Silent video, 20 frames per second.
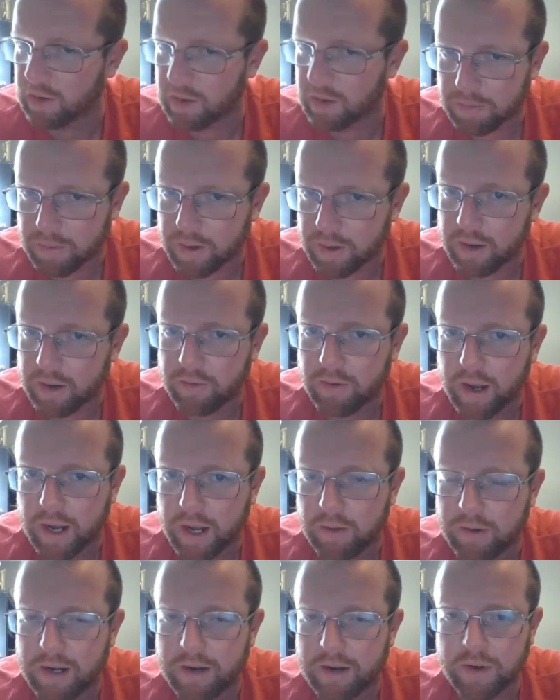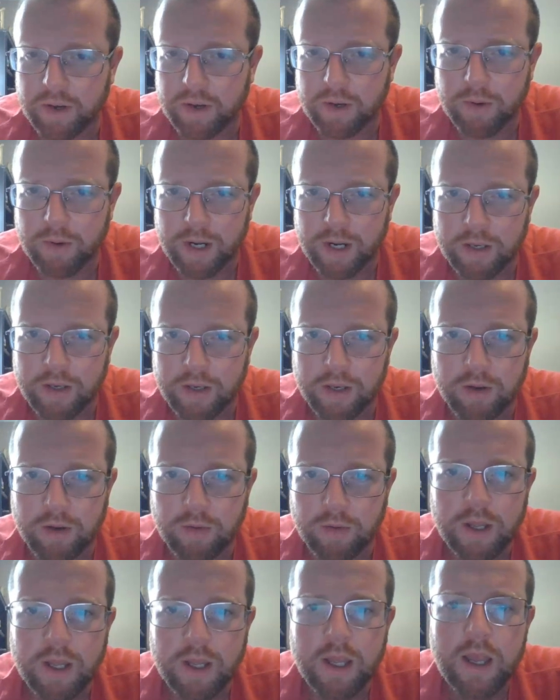You can print it, write it, whatever you want to
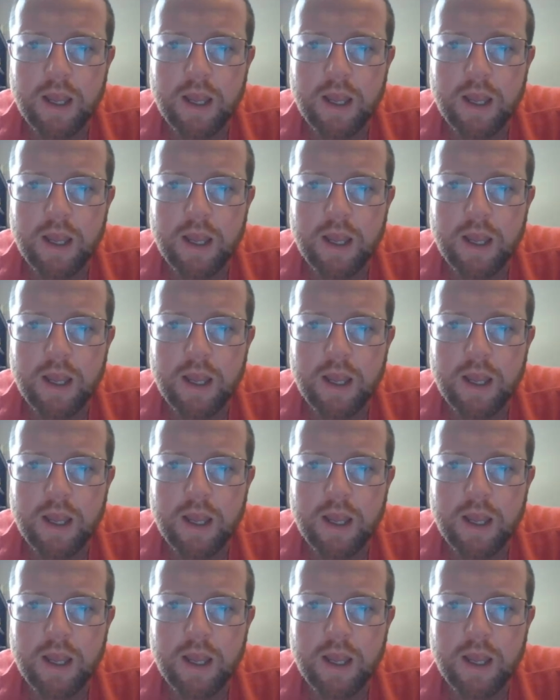do.